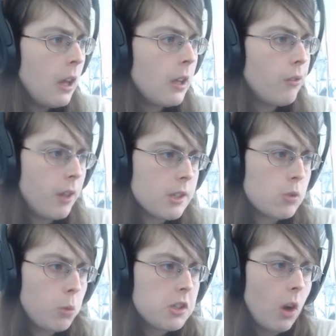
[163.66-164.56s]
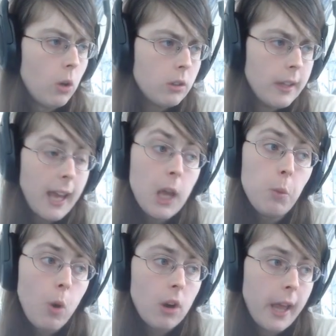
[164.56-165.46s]
This was only a
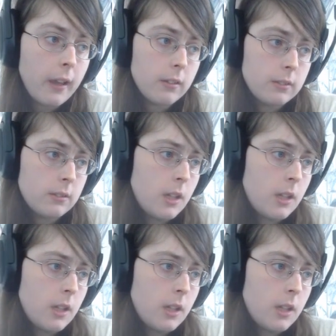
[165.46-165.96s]
warning.